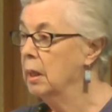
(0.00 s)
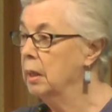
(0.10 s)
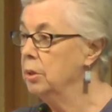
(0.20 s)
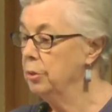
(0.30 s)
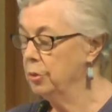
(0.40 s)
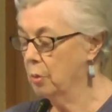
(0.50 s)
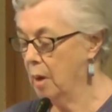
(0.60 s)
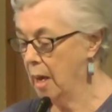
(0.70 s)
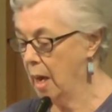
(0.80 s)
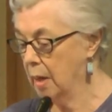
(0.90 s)
in
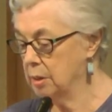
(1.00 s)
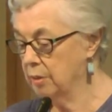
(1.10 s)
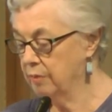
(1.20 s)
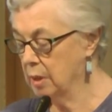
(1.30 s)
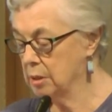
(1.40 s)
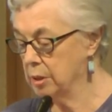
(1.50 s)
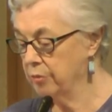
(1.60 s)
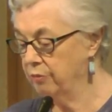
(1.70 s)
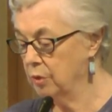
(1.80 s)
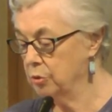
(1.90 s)
UUA activities in
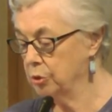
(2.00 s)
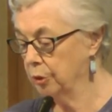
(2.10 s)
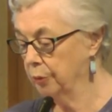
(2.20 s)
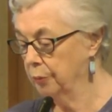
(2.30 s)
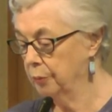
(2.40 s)
the future.